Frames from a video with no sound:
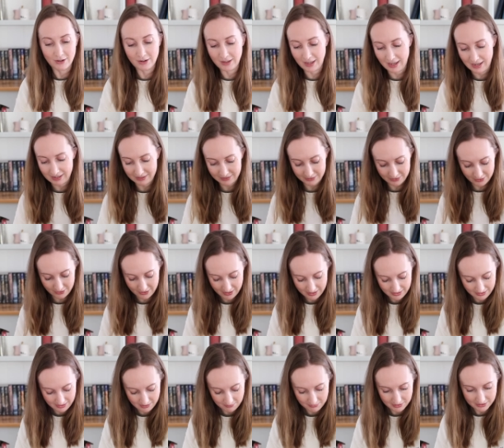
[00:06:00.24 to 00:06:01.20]
Okay, sorry.
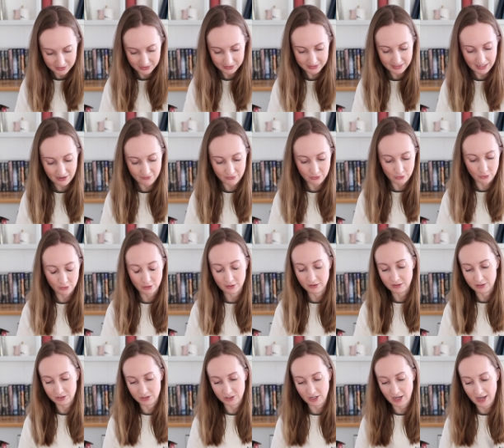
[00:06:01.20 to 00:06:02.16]
Let me just have a look at
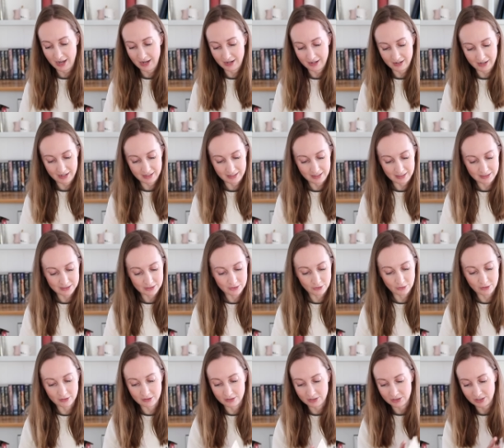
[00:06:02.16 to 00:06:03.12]
the Shire. I need to
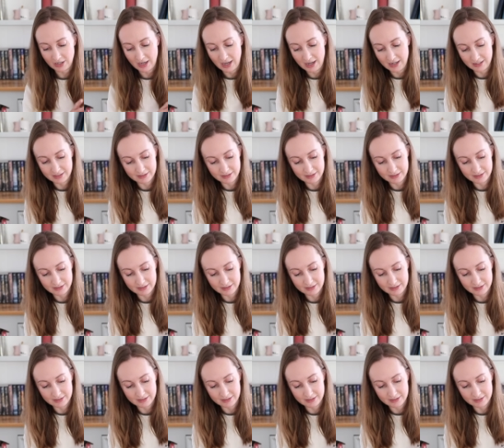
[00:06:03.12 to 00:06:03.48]
look at the Shire